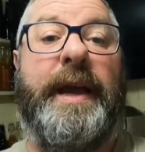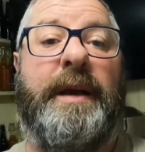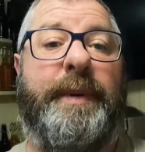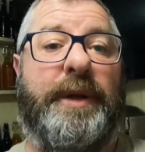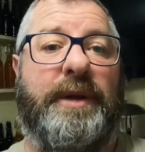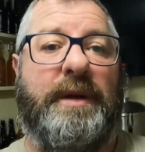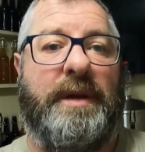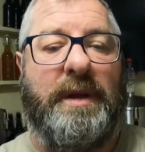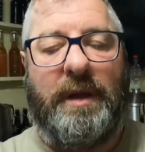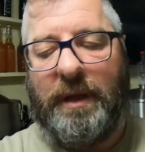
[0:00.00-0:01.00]
Inkbird
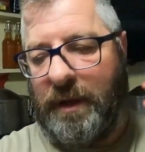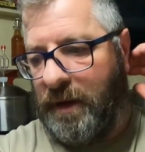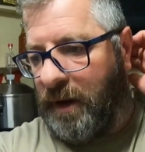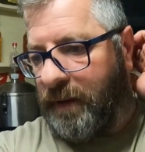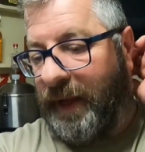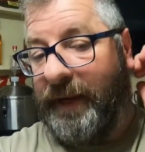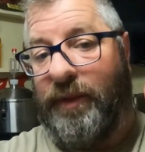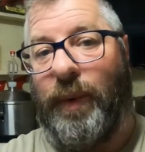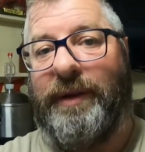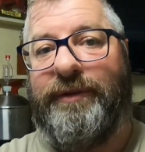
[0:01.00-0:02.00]
online,
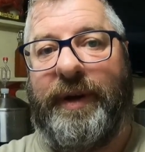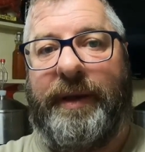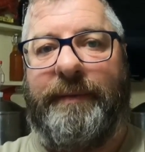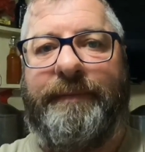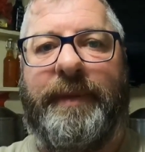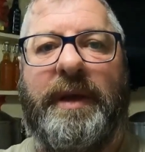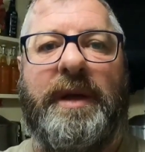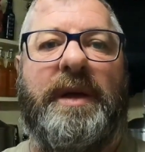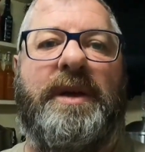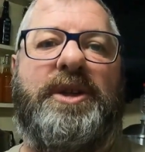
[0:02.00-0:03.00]
the Wi-Fi,
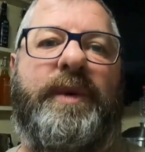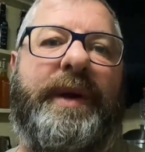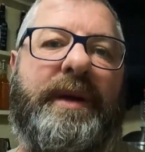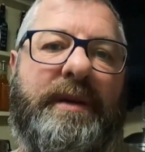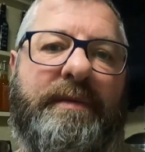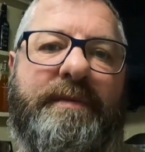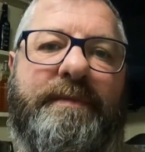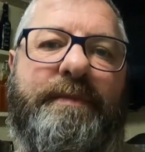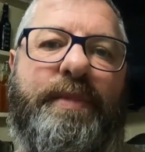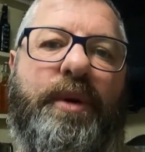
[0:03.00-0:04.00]
so I can
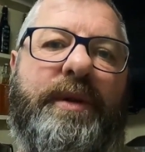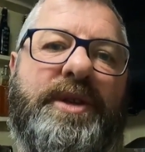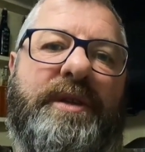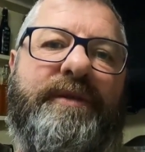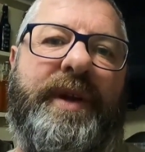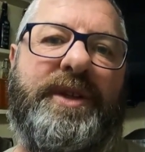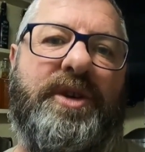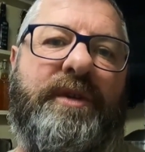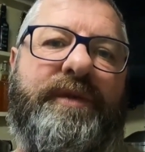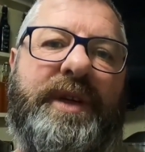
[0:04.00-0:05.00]
put into the fridge
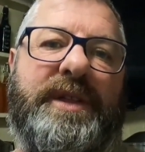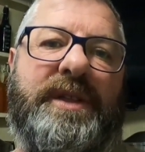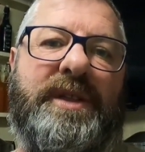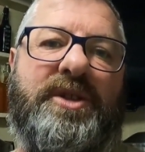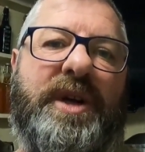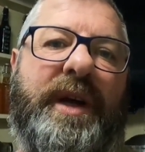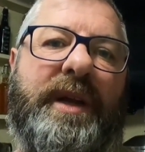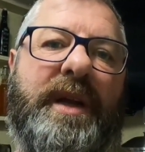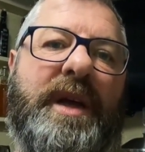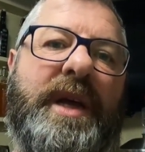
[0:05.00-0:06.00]
or the freezer to try
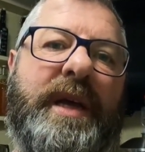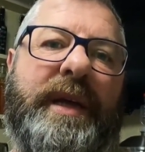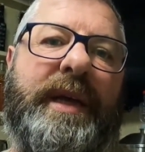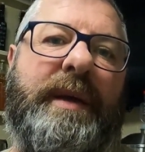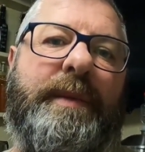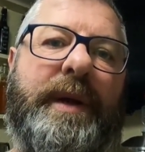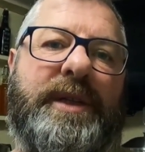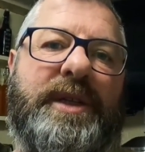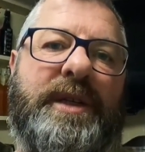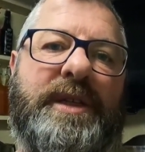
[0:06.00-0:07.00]
and keep it at a
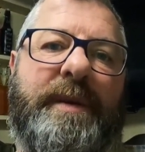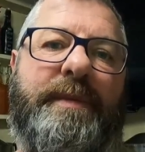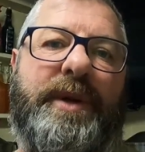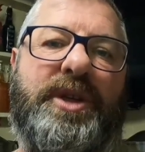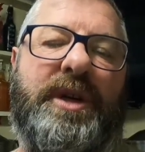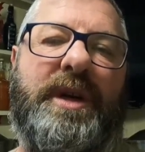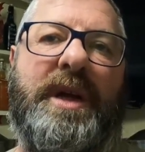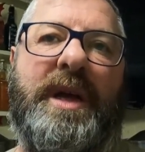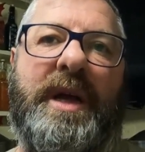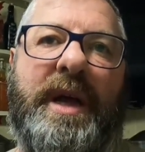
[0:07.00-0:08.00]
certain temperature.
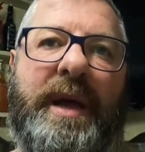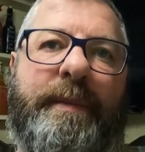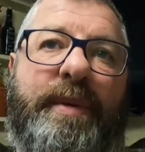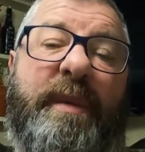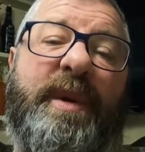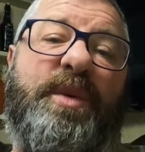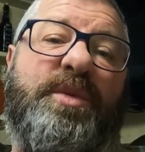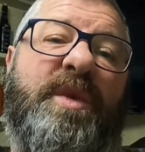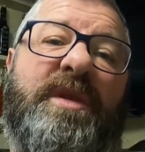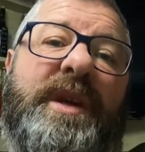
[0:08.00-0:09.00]
Probably
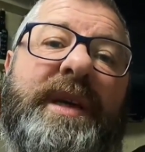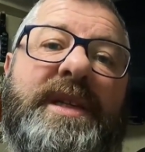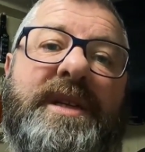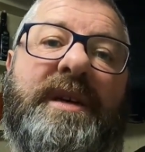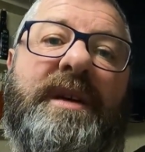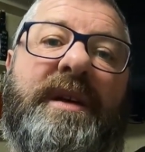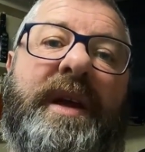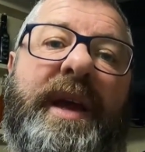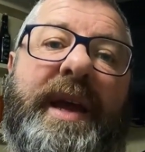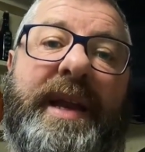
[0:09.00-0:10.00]
wouldn't want a heater
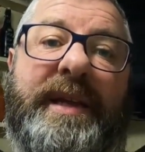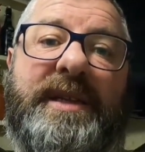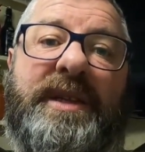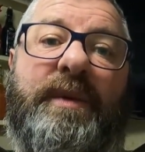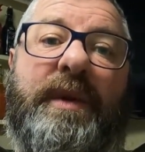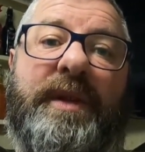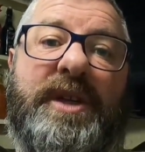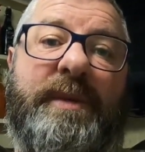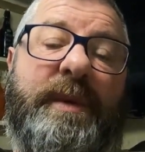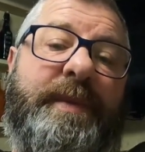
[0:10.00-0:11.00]
in it during the
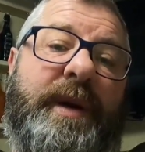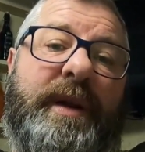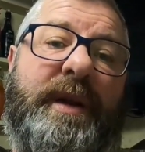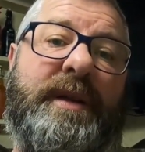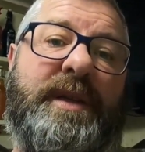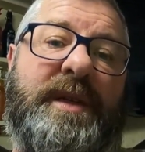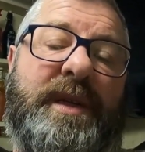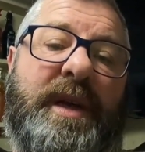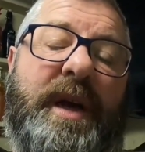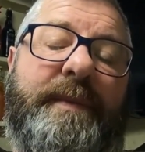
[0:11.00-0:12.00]
summer
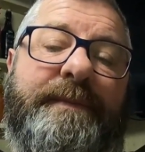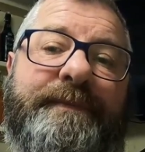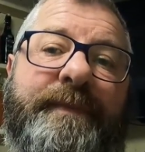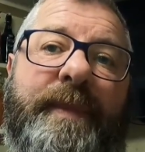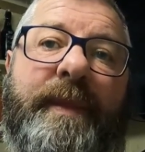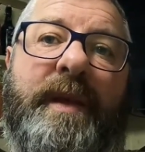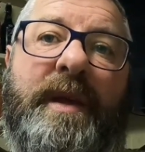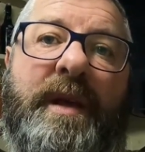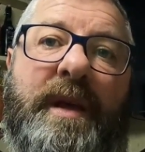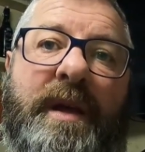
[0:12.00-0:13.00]
periods,
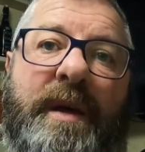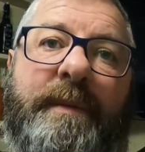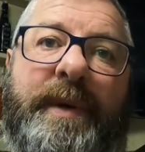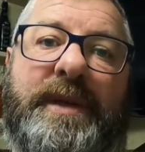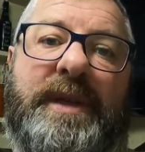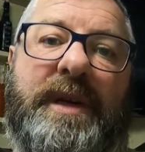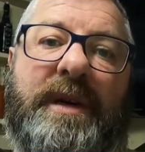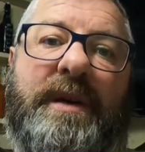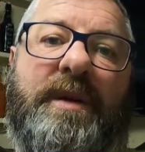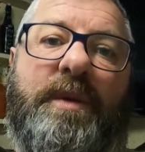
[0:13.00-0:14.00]
but
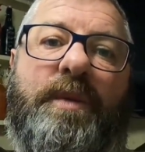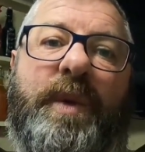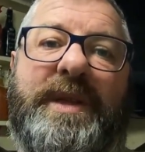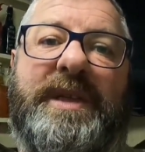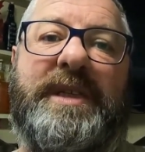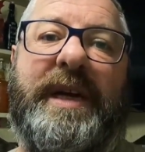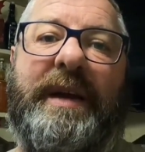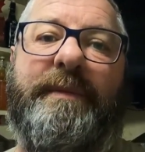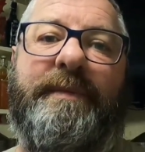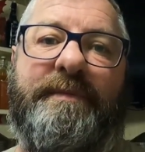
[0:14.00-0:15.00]
winter
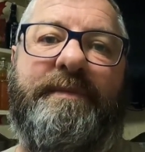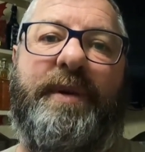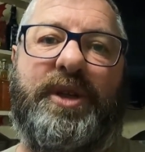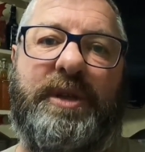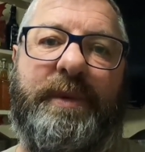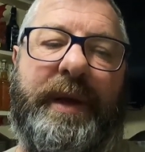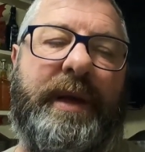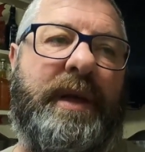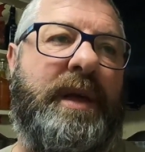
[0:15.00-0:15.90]
time possibly,